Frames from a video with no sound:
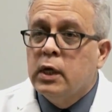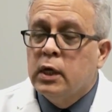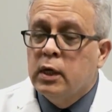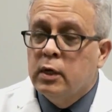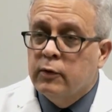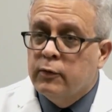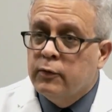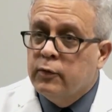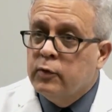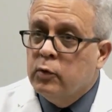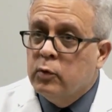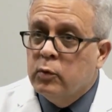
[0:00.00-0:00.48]

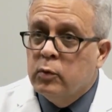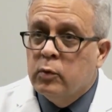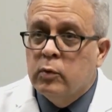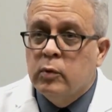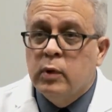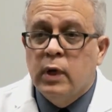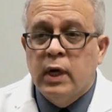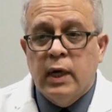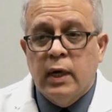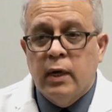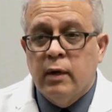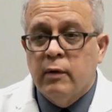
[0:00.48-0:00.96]
If
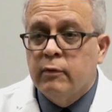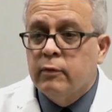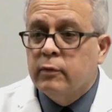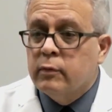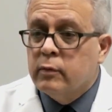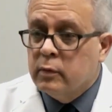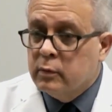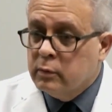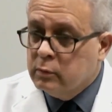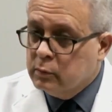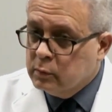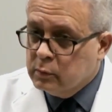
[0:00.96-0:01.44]
you have
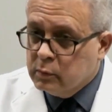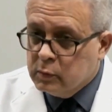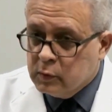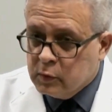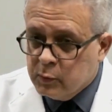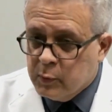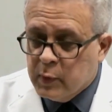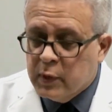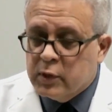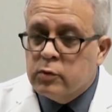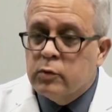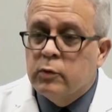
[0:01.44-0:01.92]

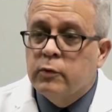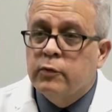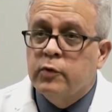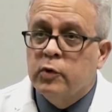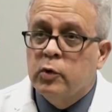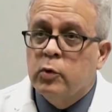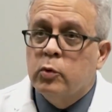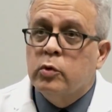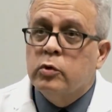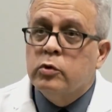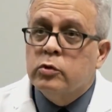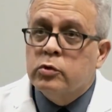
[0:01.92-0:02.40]
special
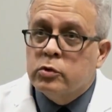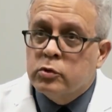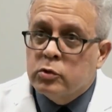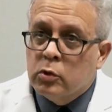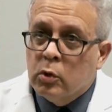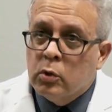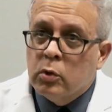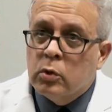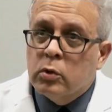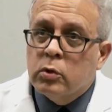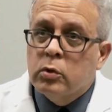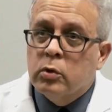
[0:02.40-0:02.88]
viewers,
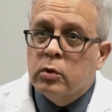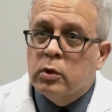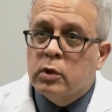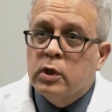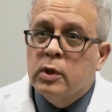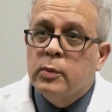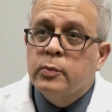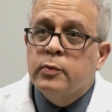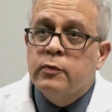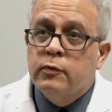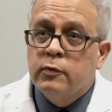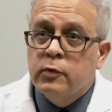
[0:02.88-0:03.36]
solar or
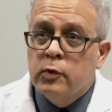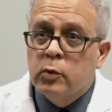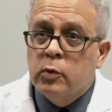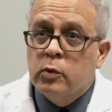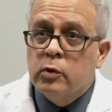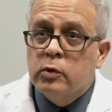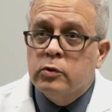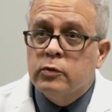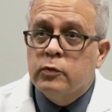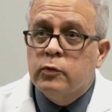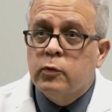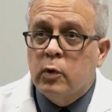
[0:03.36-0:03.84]
eclipse
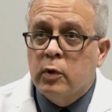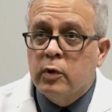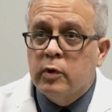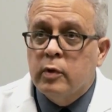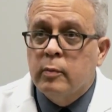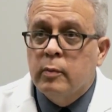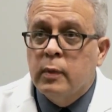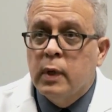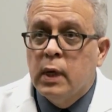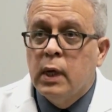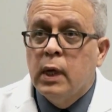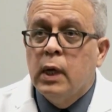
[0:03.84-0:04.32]
viewers for
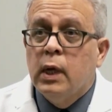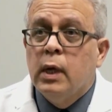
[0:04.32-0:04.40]
them,